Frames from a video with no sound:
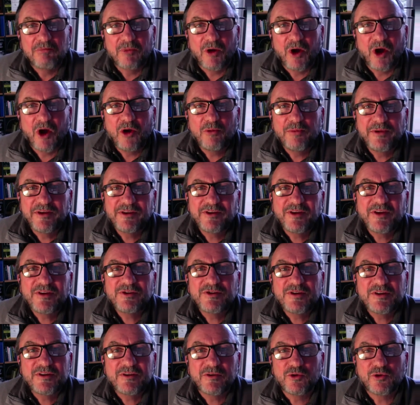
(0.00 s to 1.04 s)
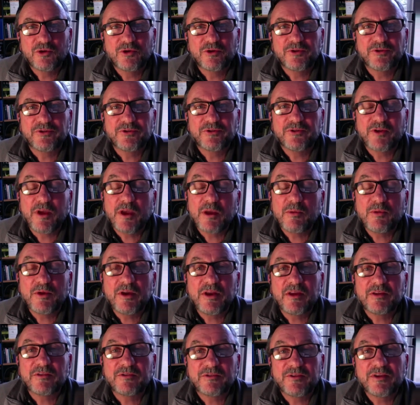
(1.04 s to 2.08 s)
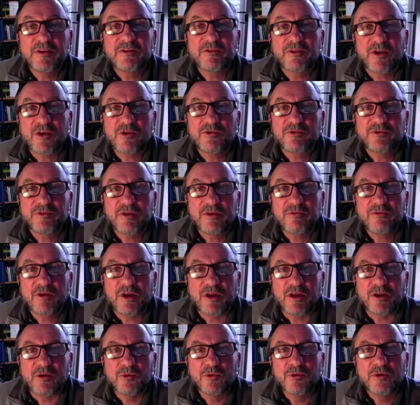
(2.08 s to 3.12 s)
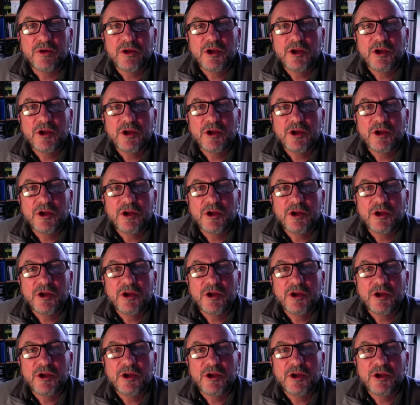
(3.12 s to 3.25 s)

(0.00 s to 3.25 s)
I'll be teaching the course CMNS6070